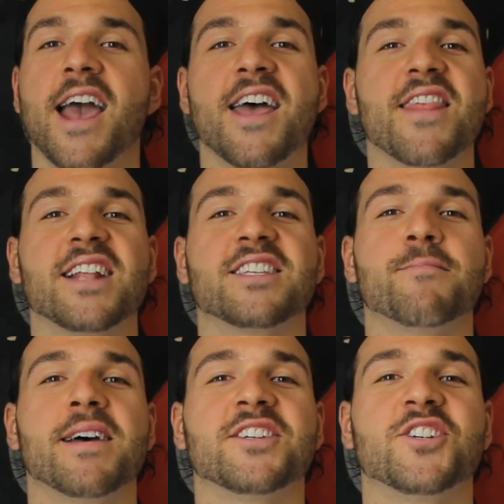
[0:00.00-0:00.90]
And that's the
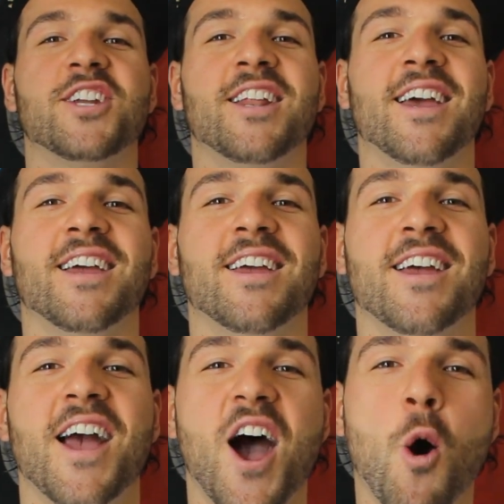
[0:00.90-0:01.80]
message today.
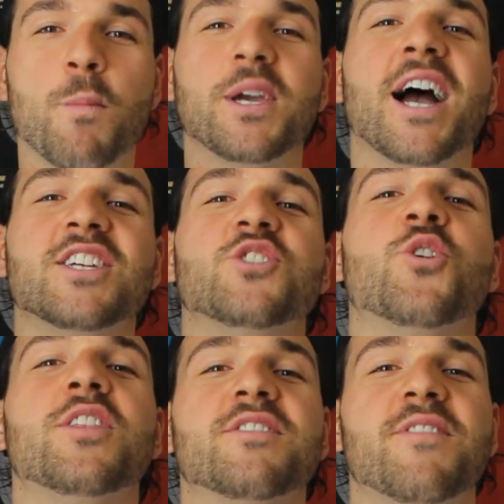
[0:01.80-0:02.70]
Hope you guys
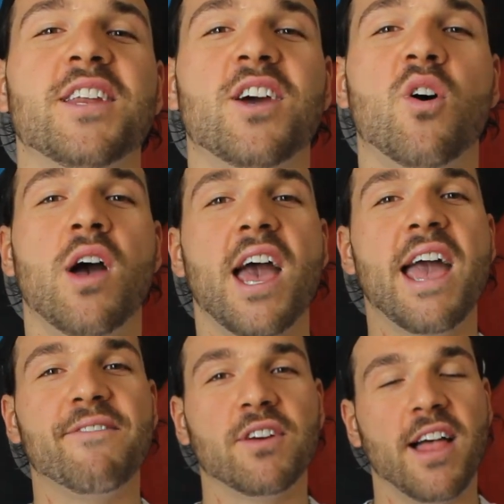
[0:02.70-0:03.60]
enjoyed this video.
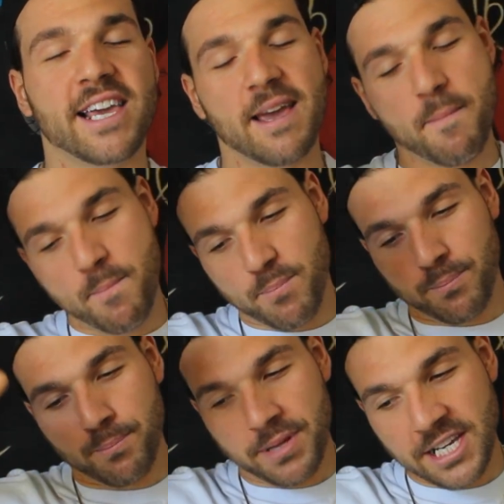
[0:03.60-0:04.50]
If you like it,
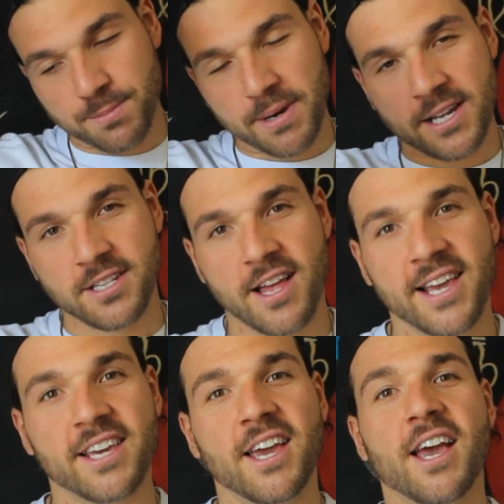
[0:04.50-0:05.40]
please press
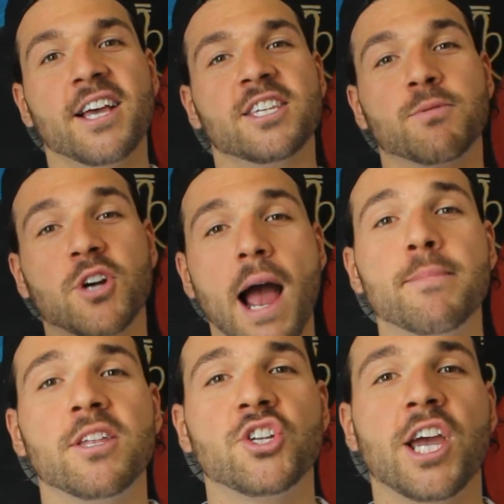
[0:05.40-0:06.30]
like, subscribe
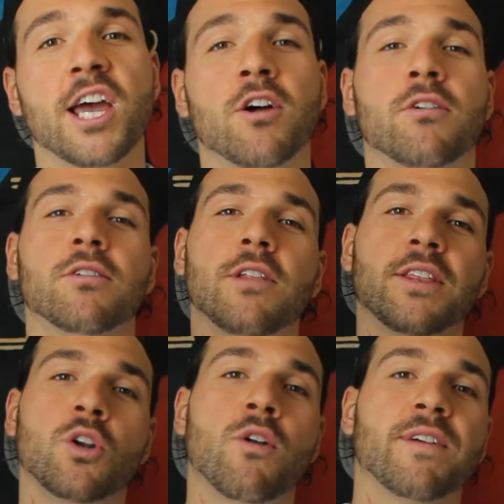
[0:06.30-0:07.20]
to the channel, click
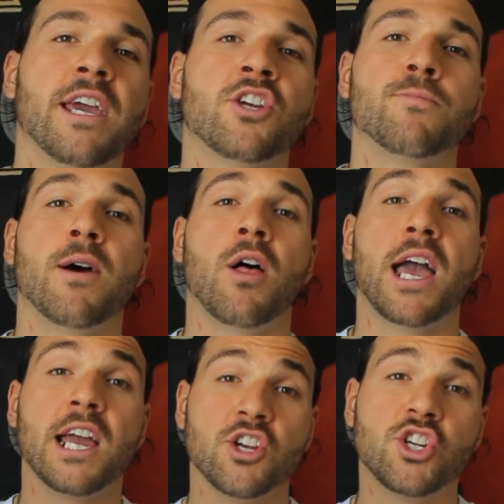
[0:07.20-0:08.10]
the notification bell,
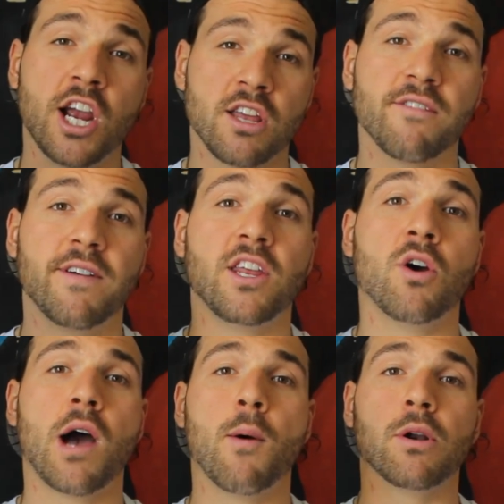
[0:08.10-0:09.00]
and share the
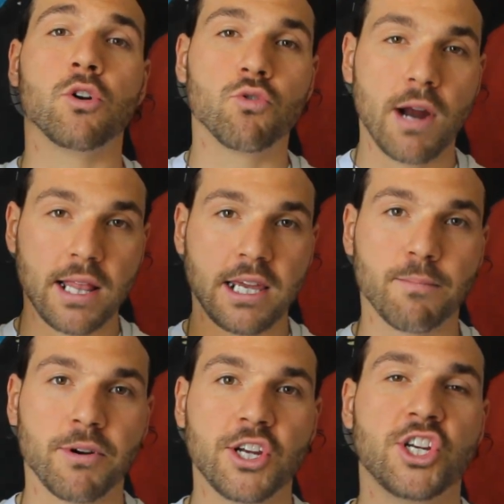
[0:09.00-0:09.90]
video. I would greatly
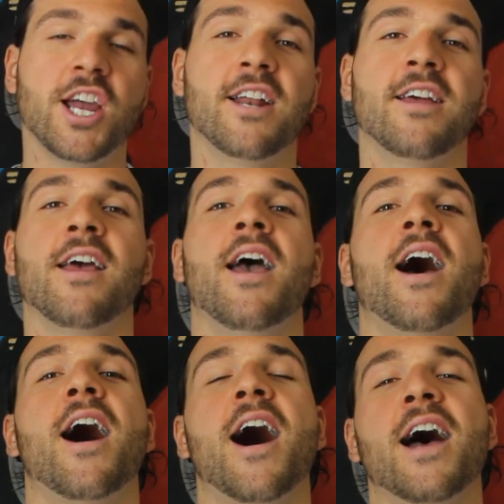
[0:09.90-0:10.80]
appreciate it.
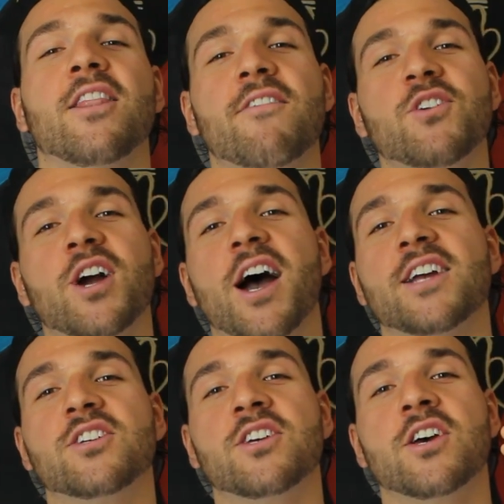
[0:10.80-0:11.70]
I love you
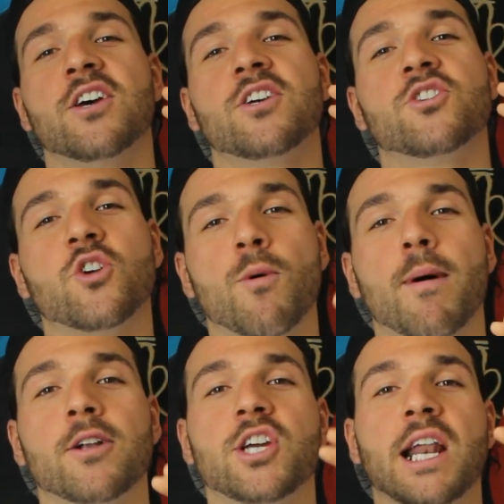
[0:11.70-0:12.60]
guys so
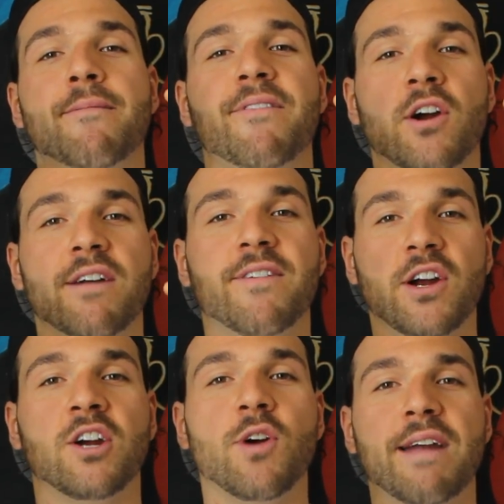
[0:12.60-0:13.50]
much, and I'm very,
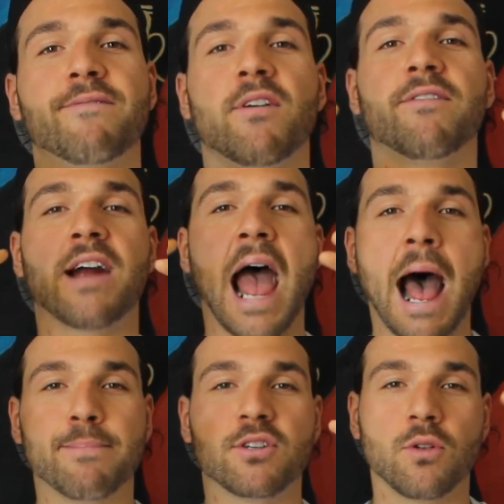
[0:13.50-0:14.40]
very grateful for
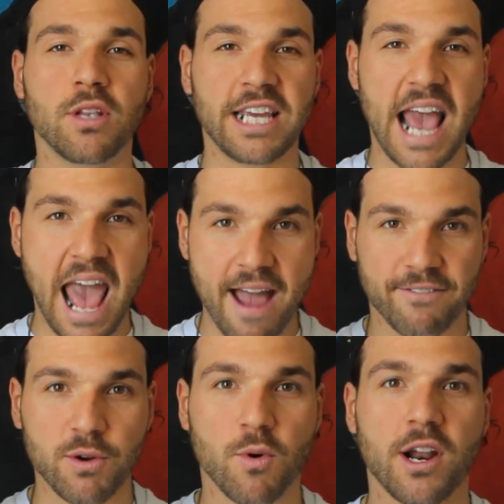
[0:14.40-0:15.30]
absolutely
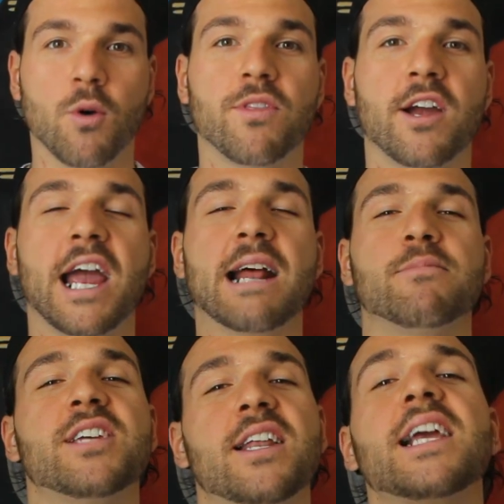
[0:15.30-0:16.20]
everyone out there, and I'm
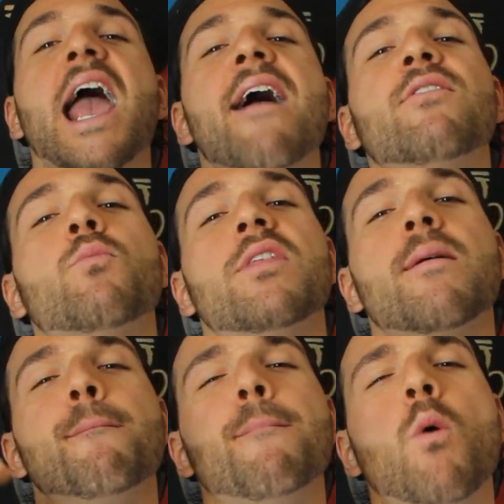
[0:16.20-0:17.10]
sending everyone the
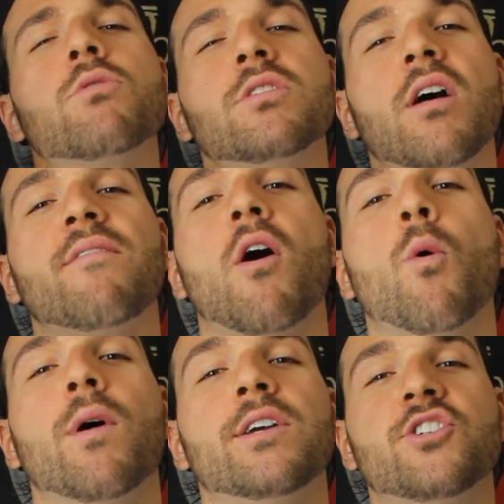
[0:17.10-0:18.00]
most love
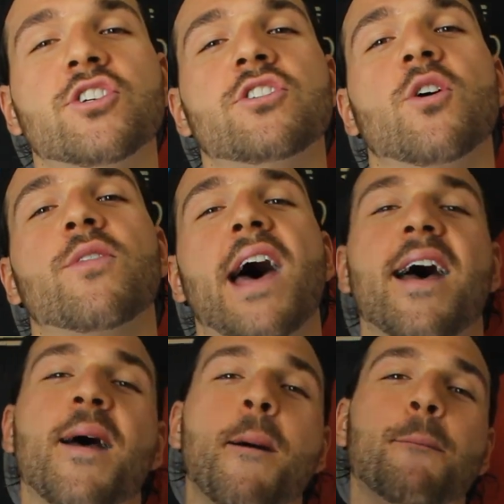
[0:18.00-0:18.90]
always. Just know
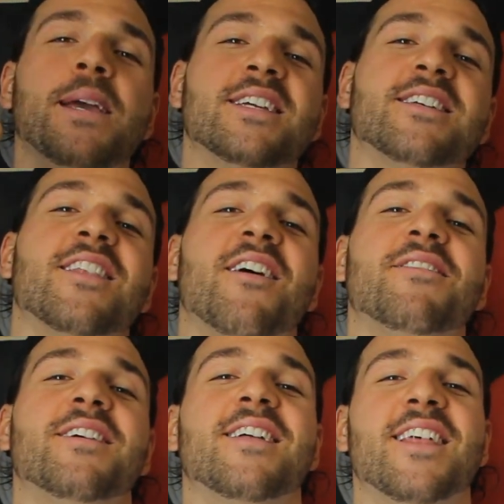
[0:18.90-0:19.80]
that. Peace and love.
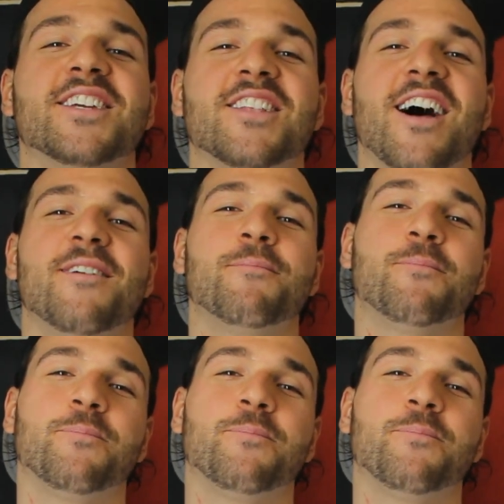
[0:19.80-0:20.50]
Thanks a lot.